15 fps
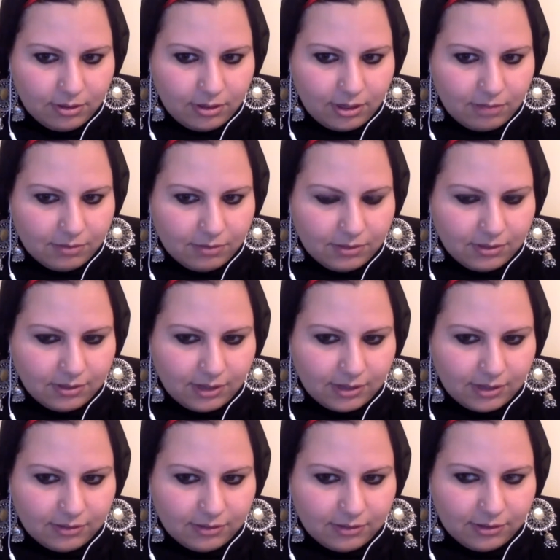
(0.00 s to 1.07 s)
And with the
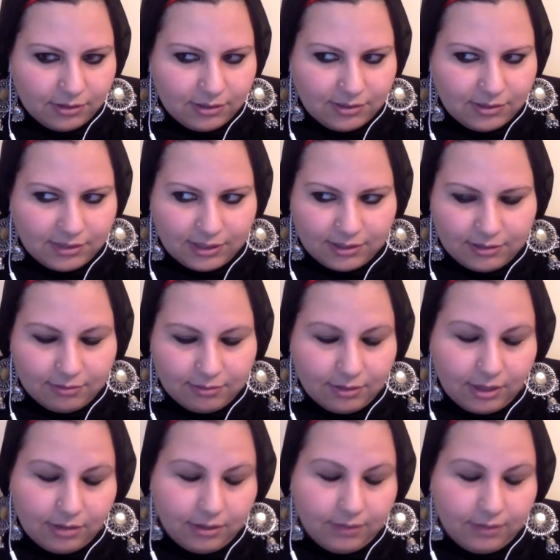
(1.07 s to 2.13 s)
doctor, it's like, well, I
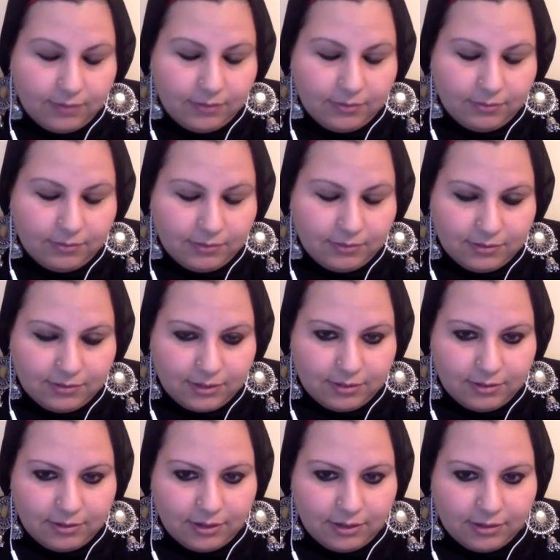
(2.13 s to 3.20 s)
don't even know what's going on with
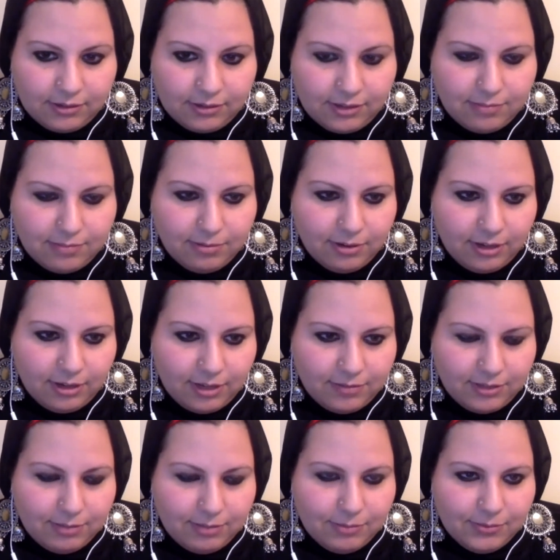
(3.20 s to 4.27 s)
the doctor. That's for a
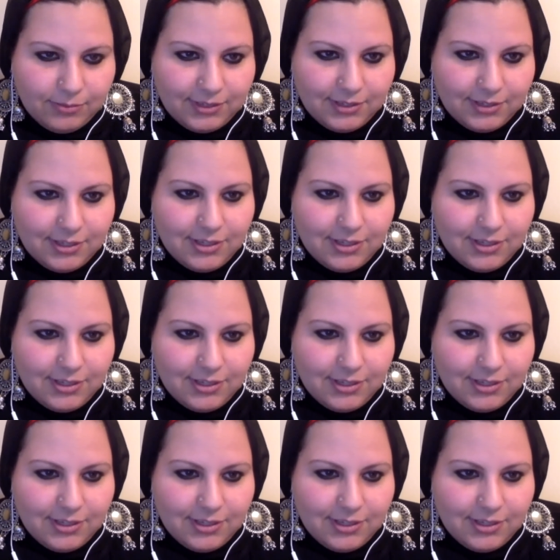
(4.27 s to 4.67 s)
Lifetime movie.